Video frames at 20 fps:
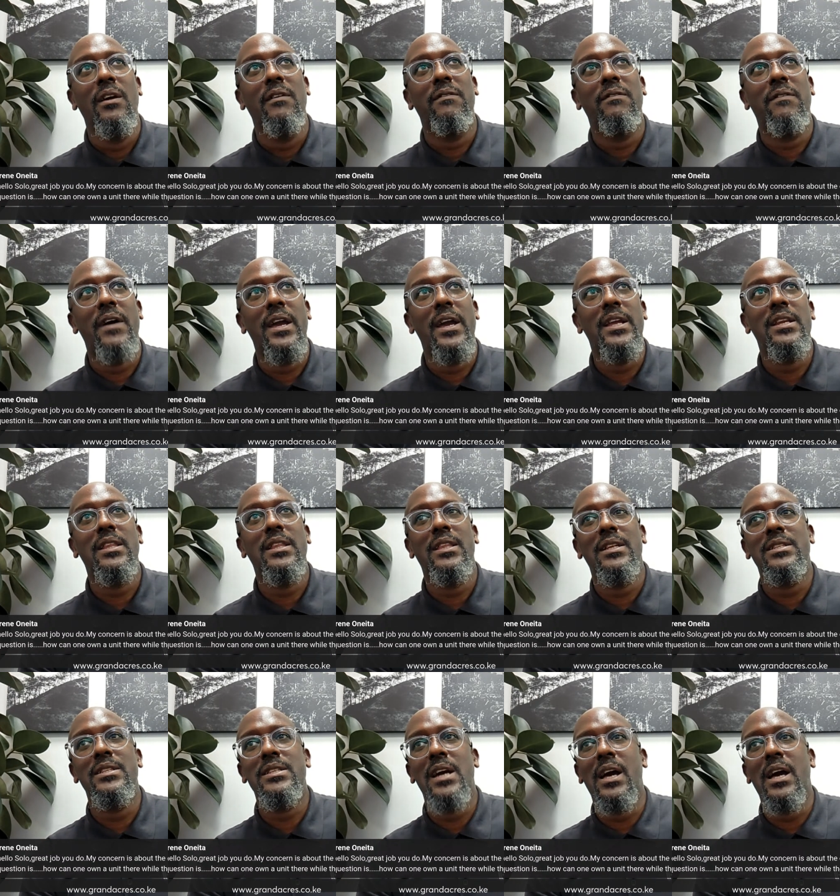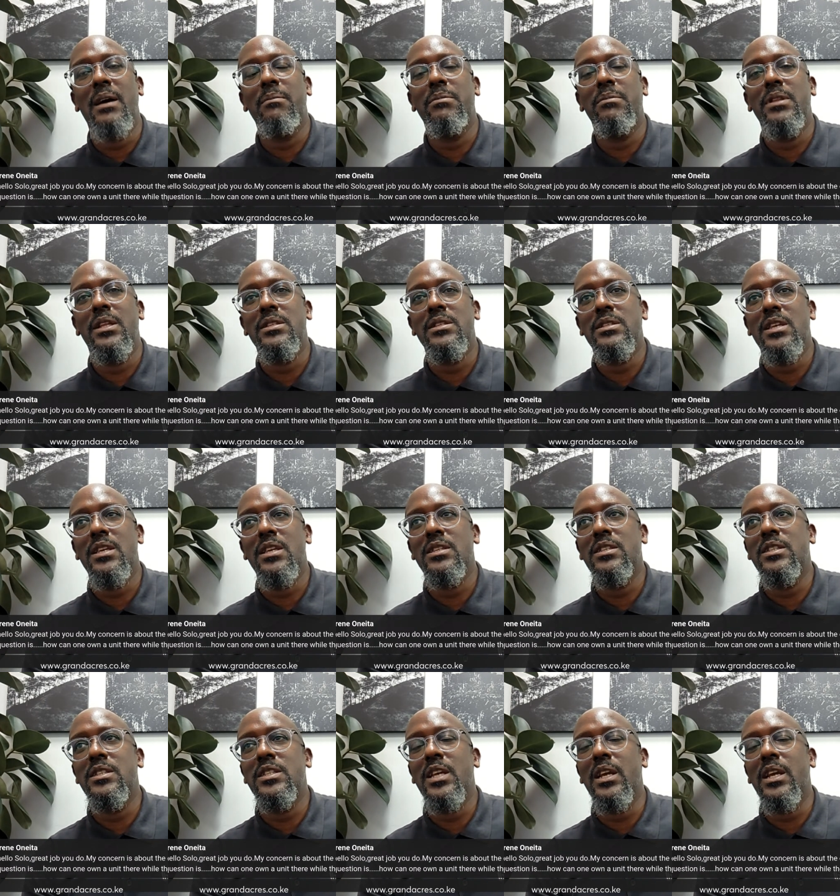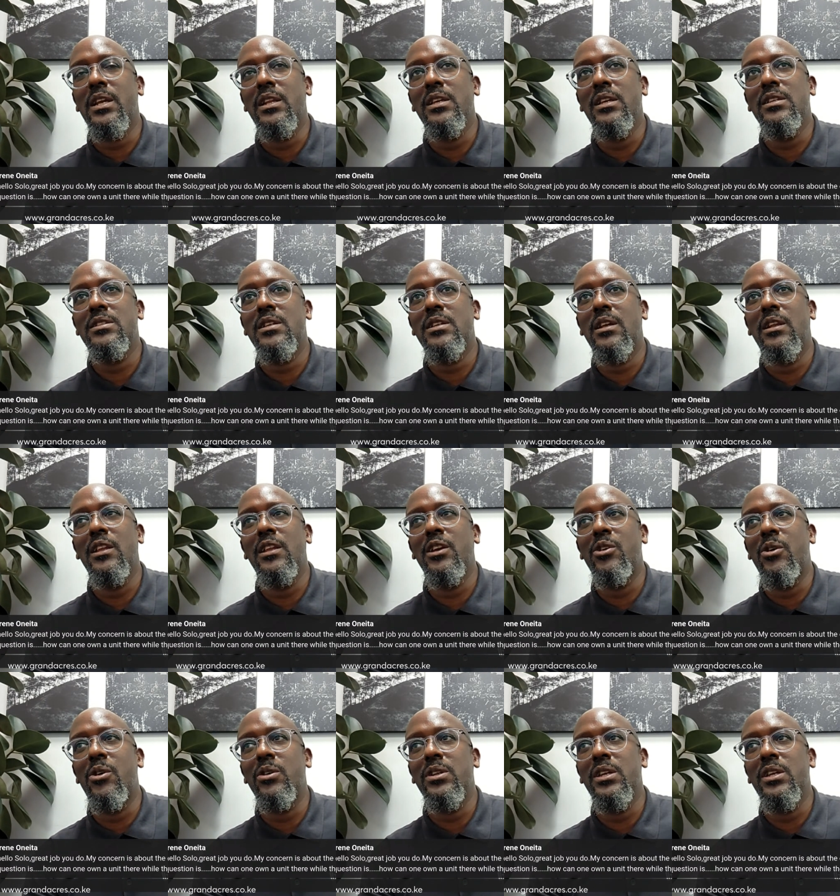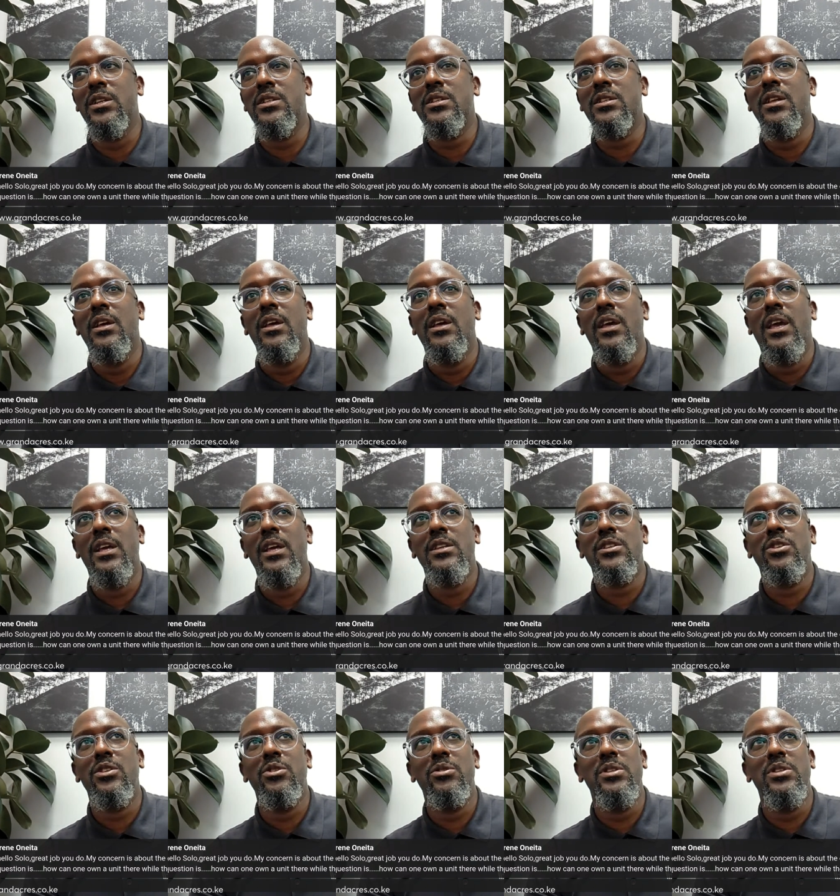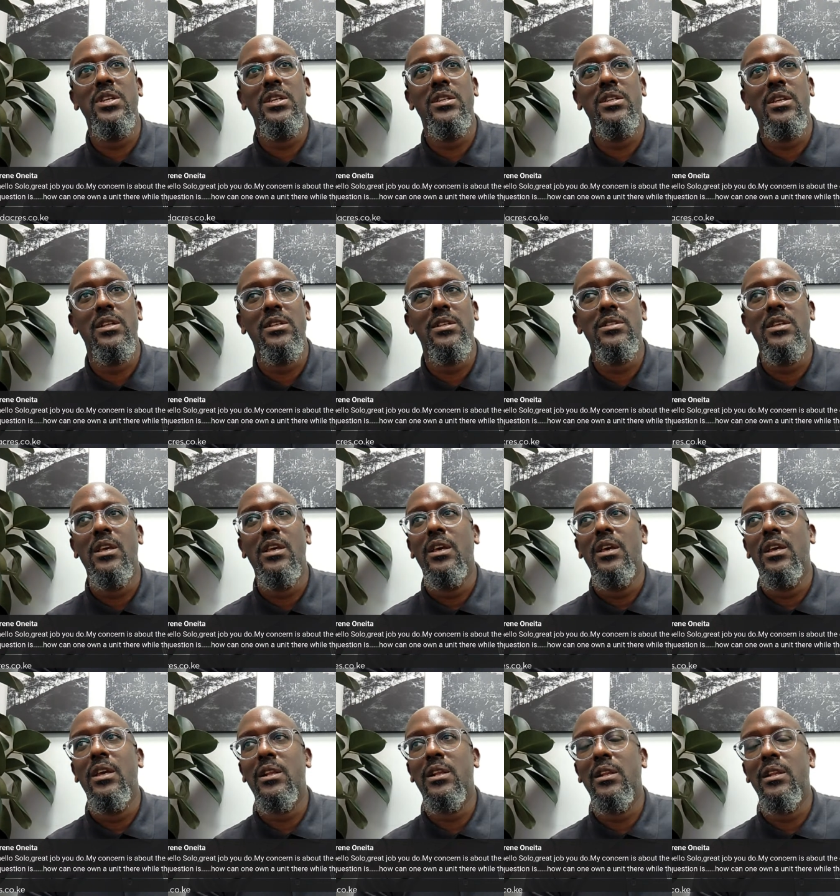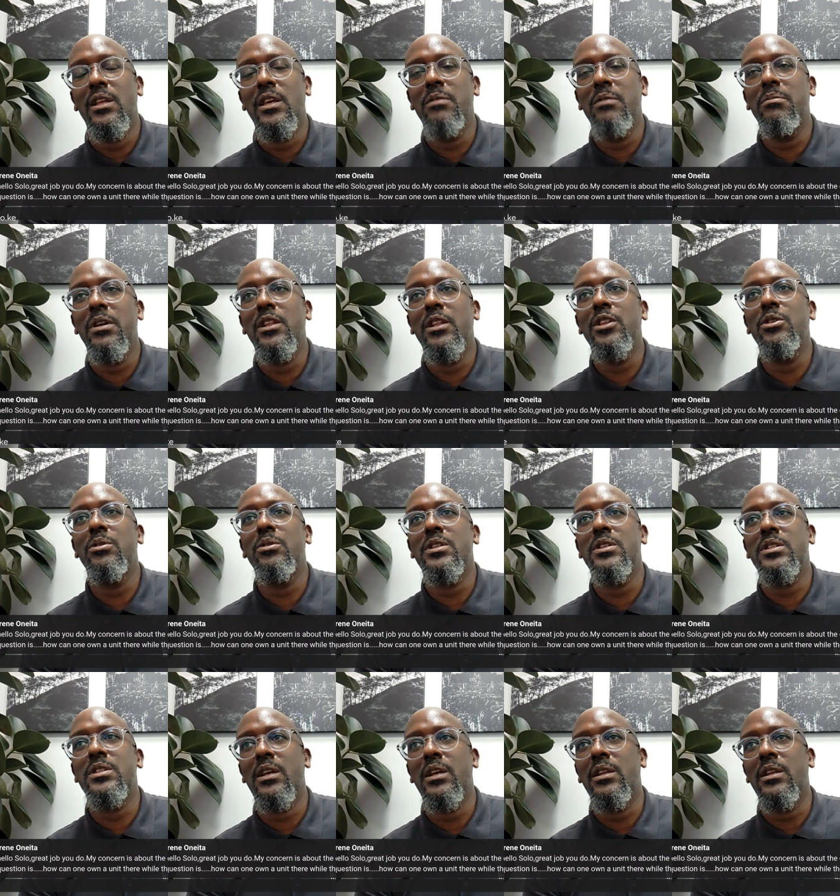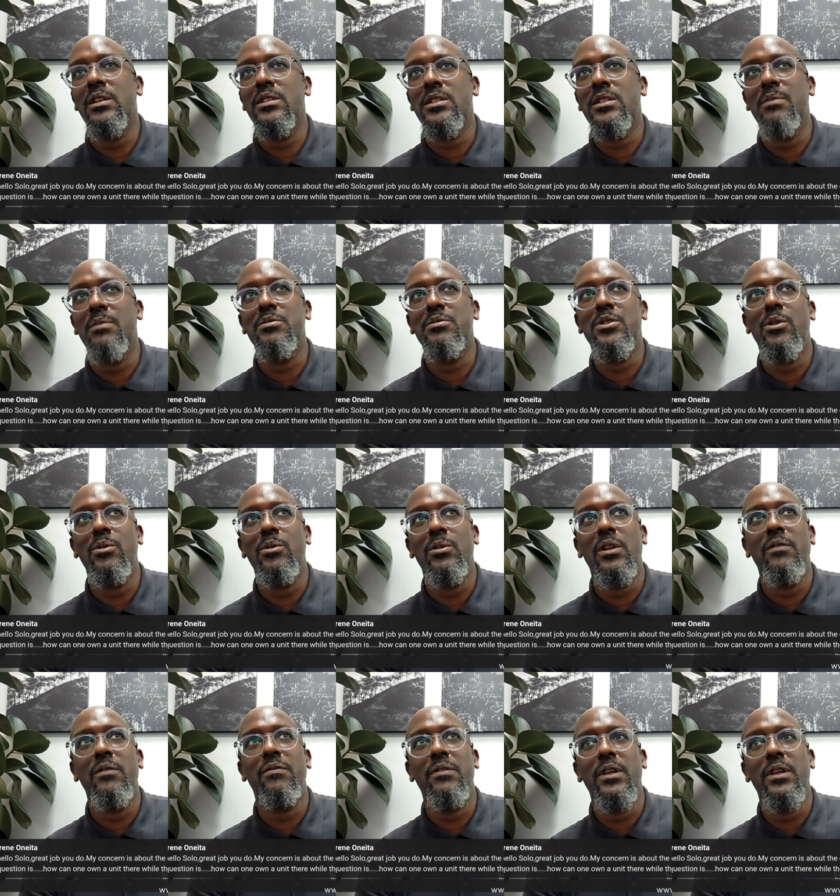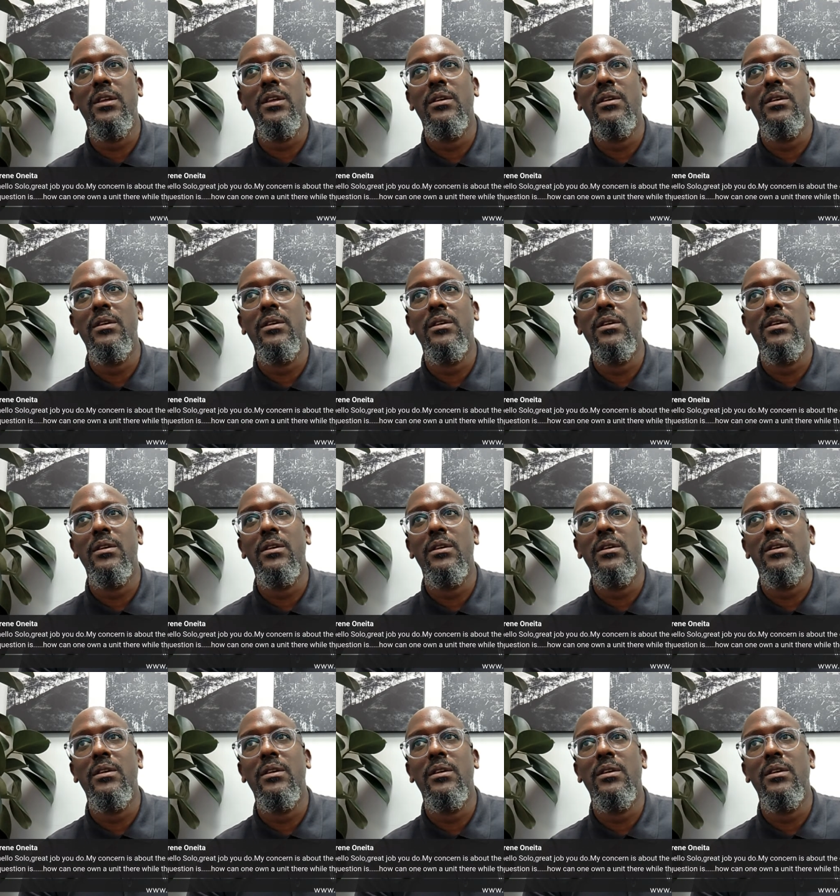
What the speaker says: Find the tab that says checklist, click on it, enter your details. It'll email you the checklist absolutely free.